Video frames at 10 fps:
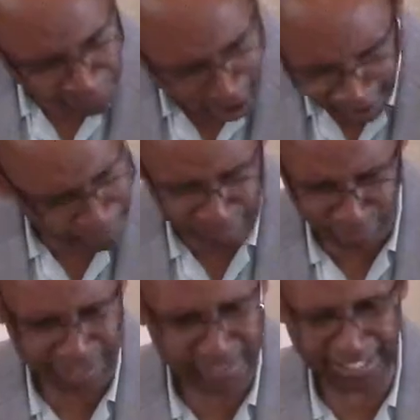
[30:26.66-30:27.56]
ought to be
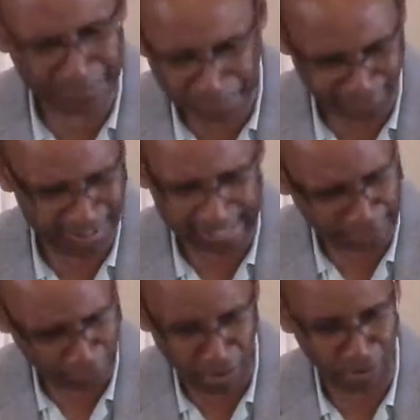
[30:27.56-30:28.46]
reading and praying
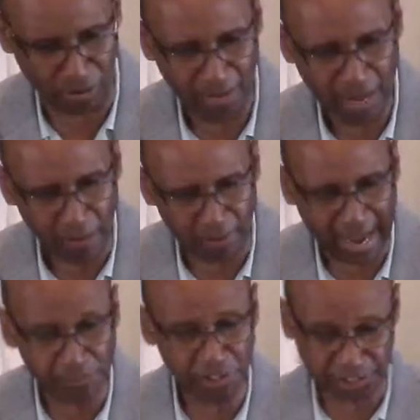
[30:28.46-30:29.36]
at home, but
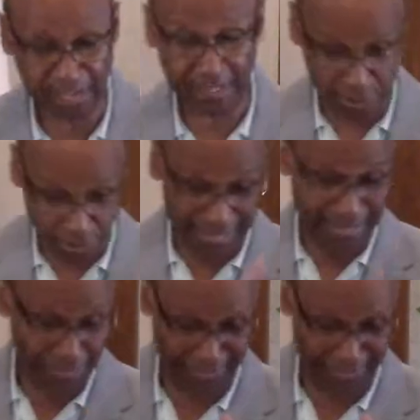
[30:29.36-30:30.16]
I'm just telling you in the